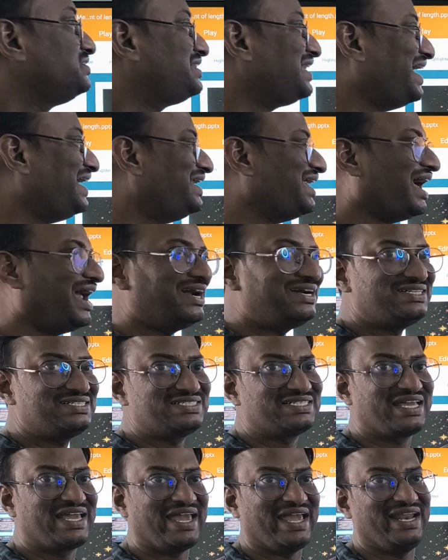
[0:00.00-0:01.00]
thread and
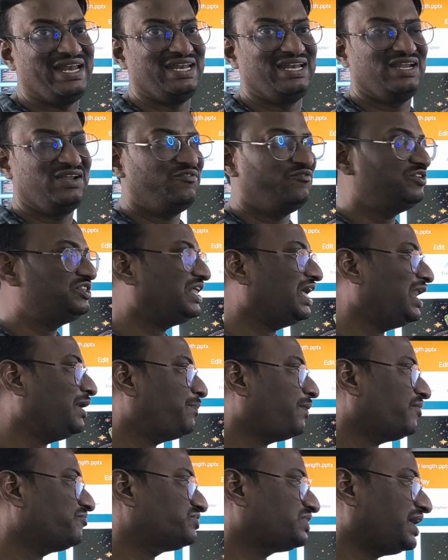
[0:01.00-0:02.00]
scale. With the
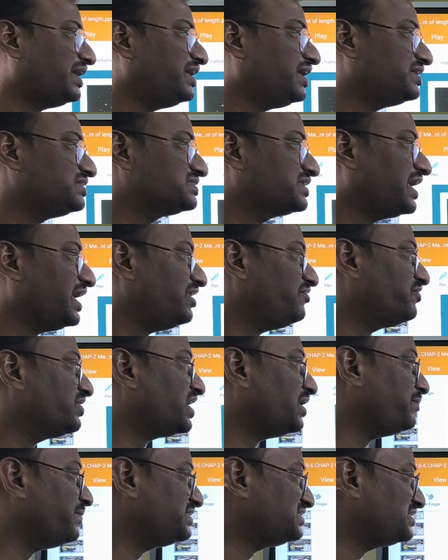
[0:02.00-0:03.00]
help of thread and scale, we can